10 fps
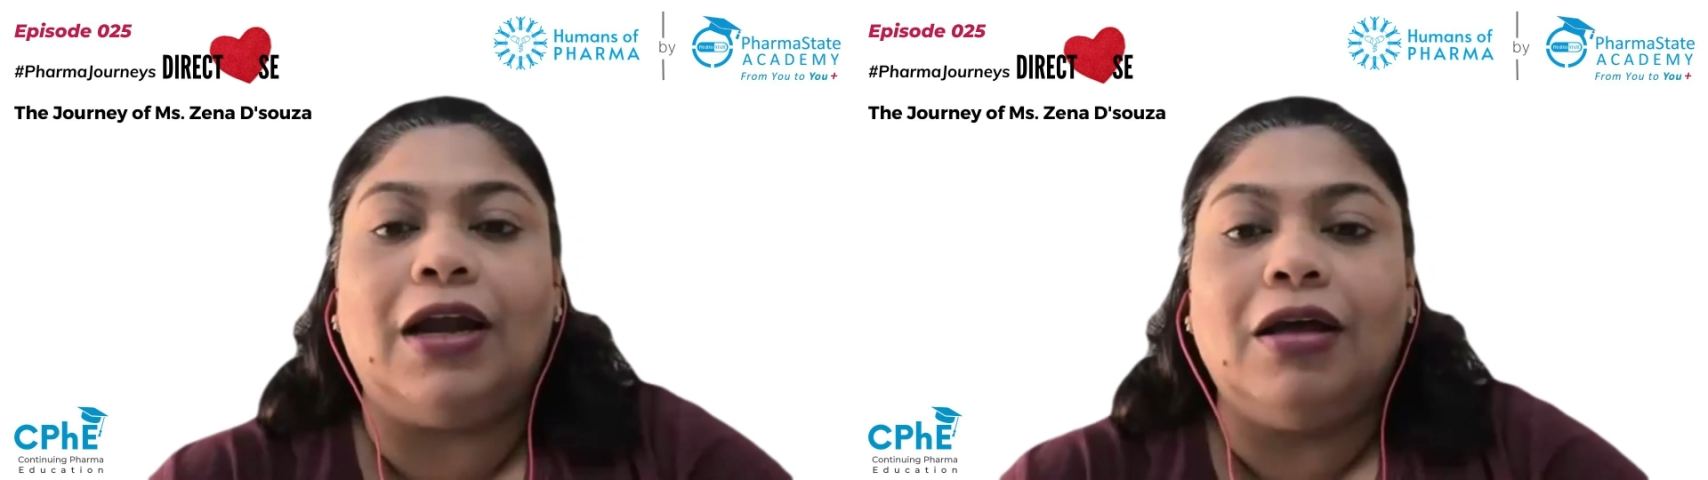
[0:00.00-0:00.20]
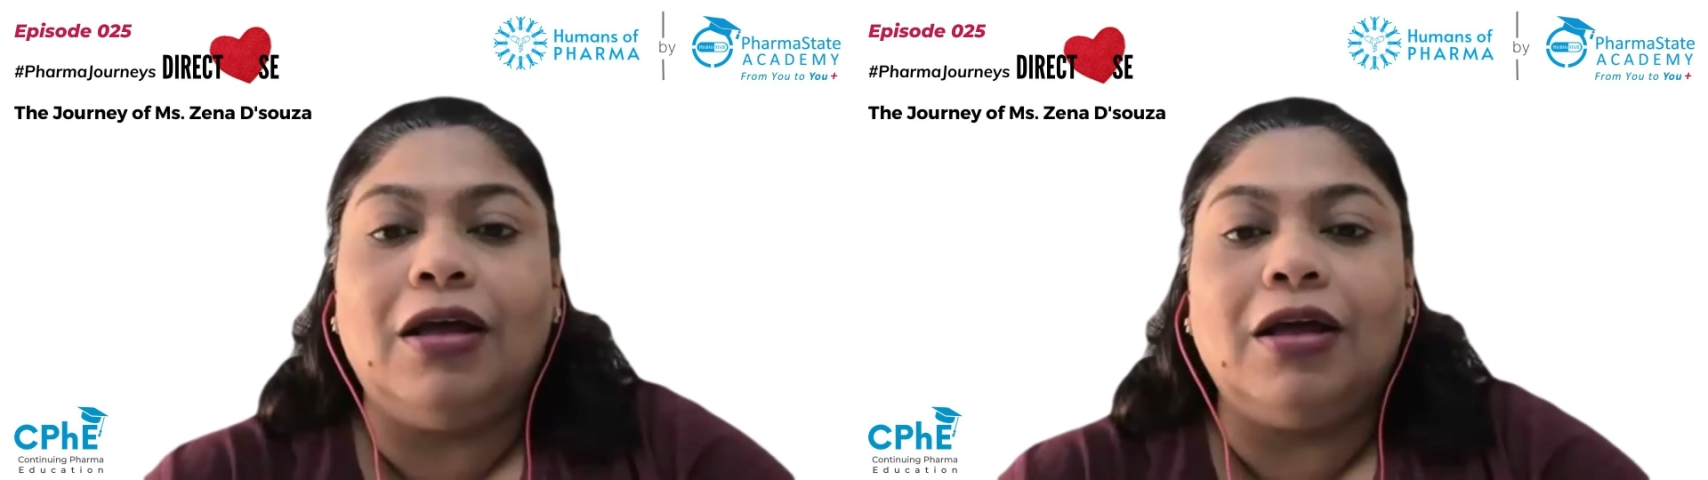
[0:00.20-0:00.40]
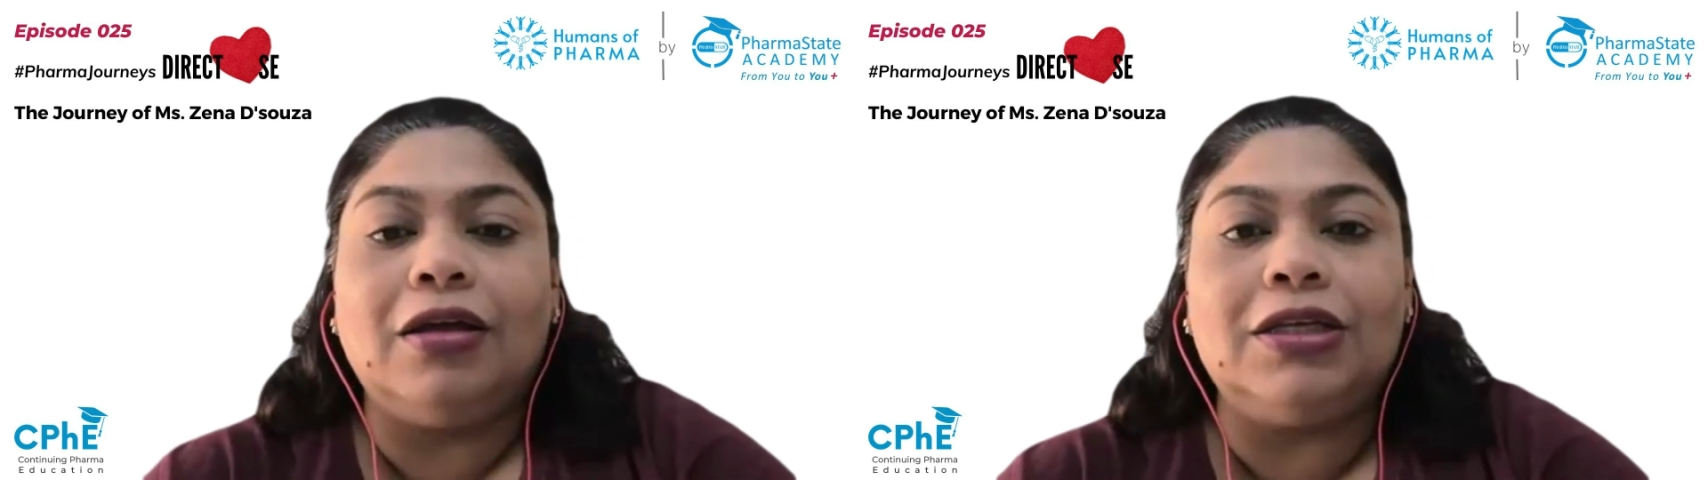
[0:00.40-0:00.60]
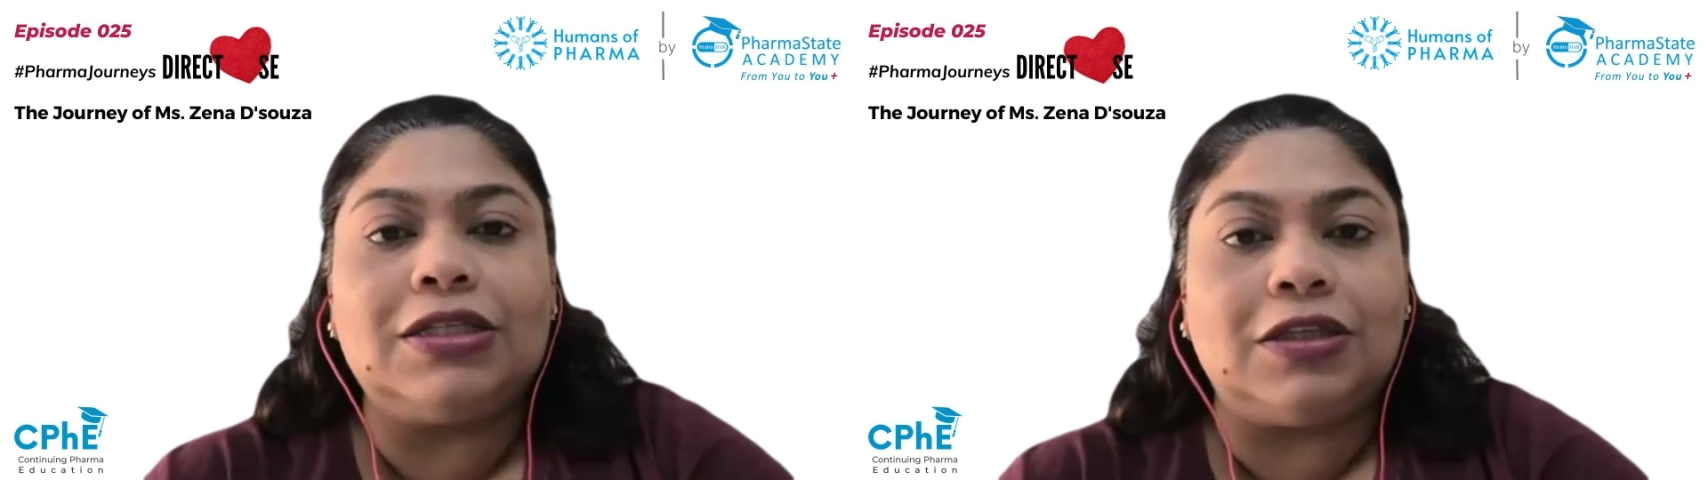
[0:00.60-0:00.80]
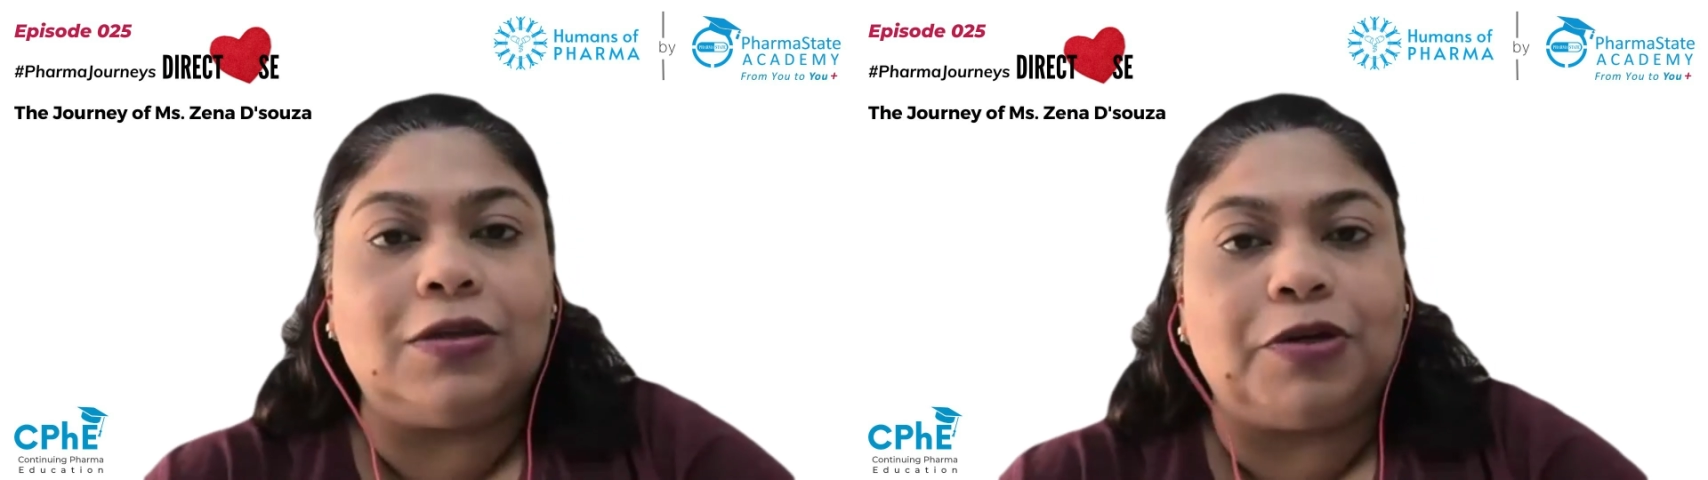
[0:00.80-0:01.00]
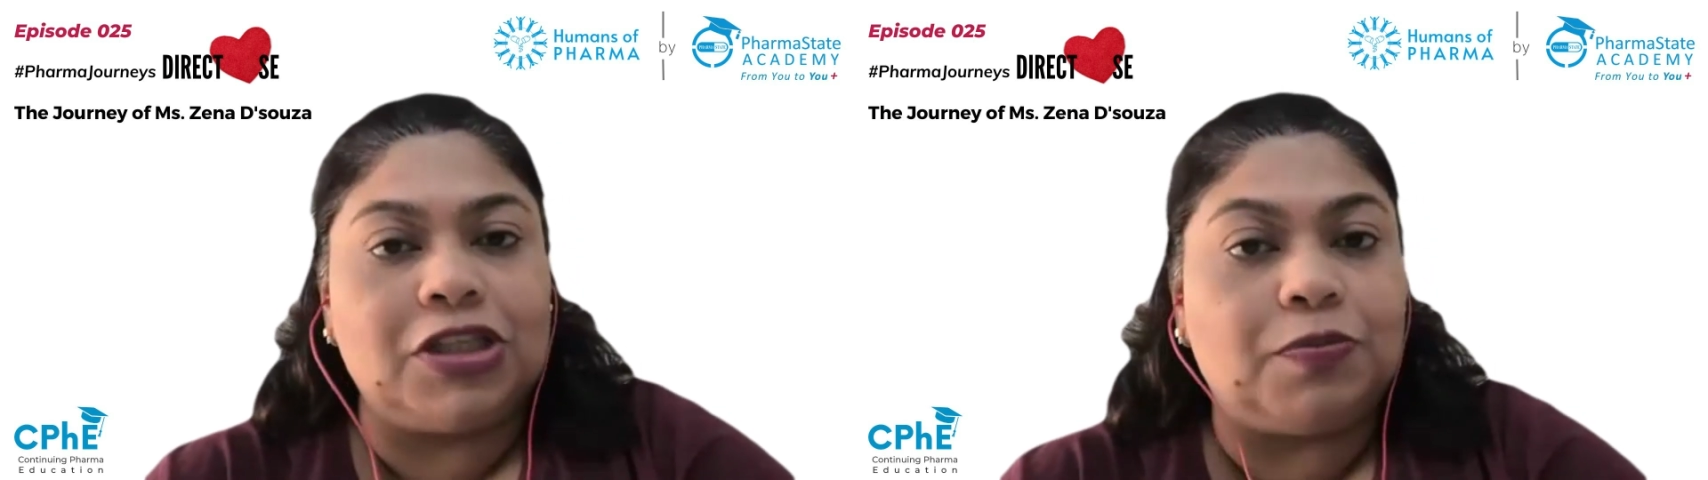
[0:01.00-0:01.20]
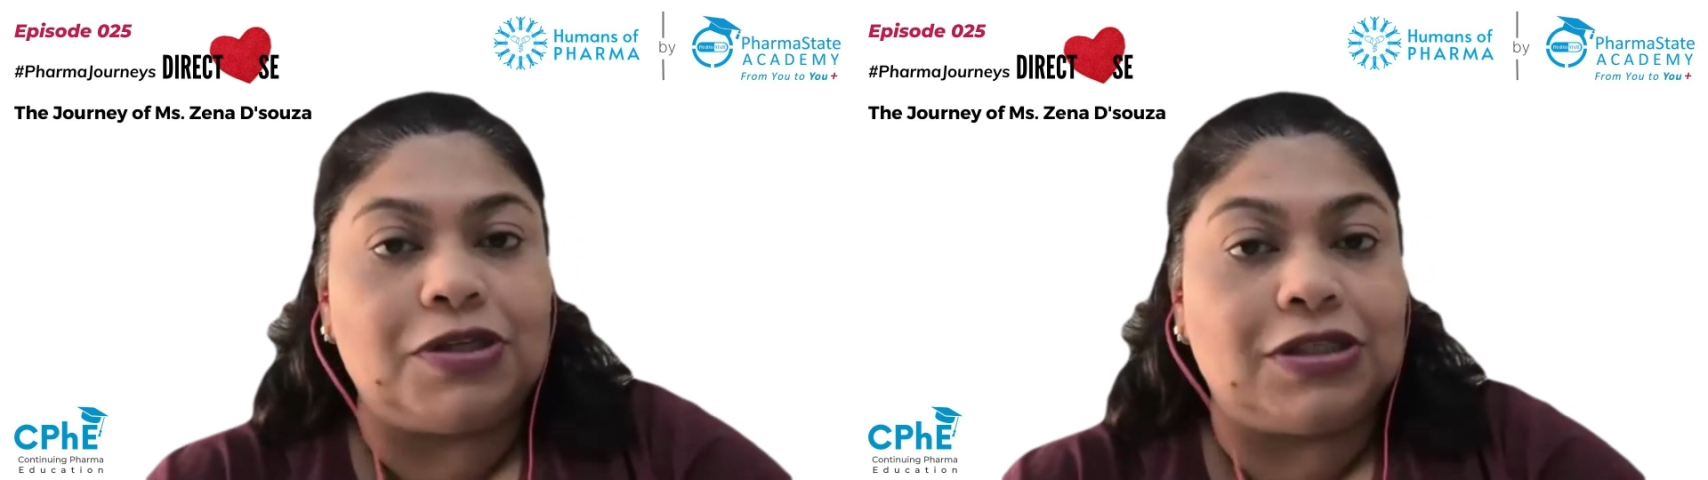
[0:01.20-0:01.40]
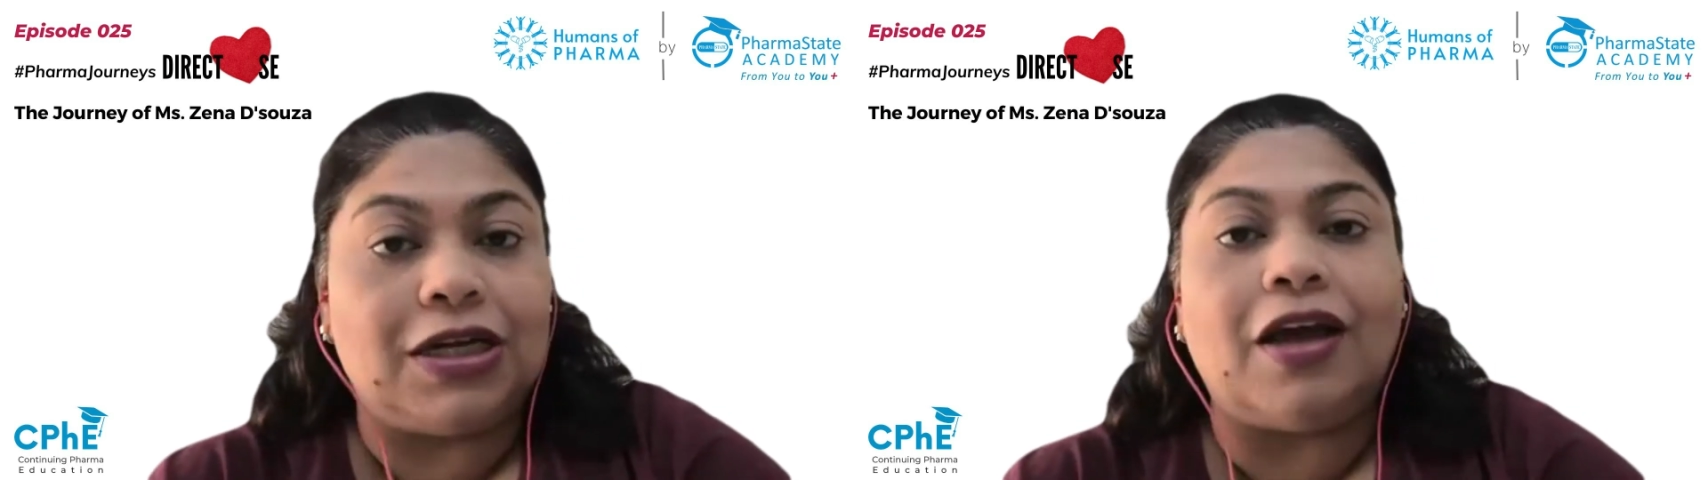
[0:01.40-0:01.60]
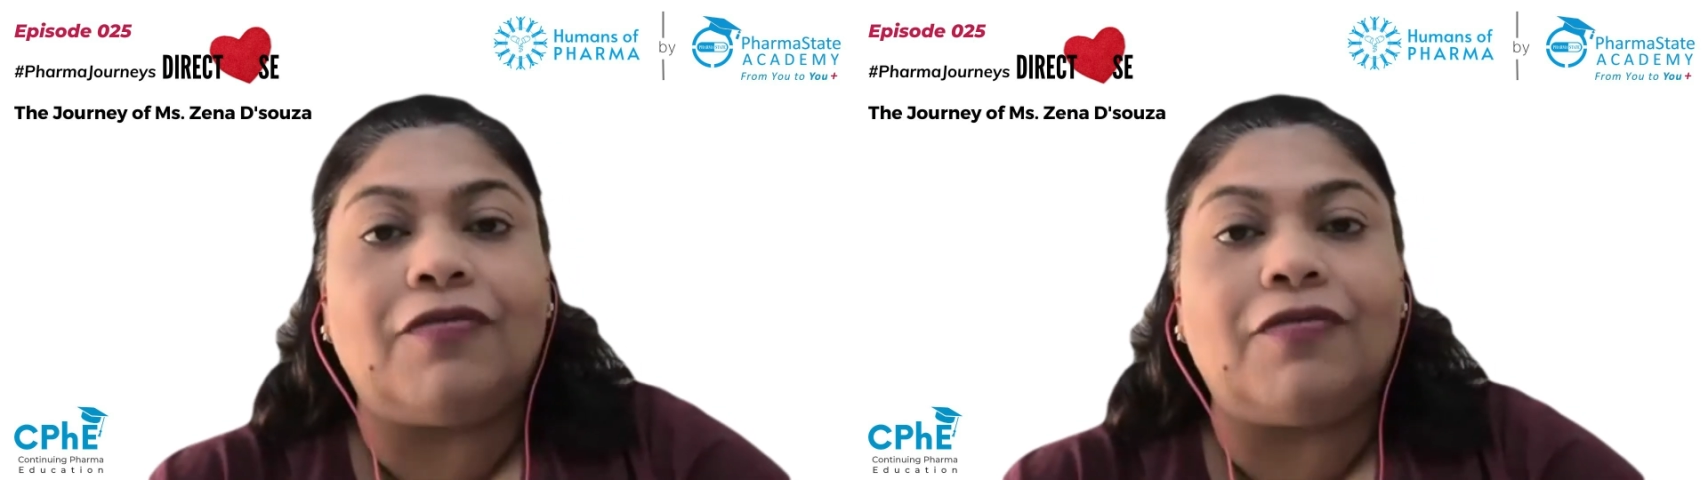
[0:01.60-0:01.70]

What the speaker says: and these are the principles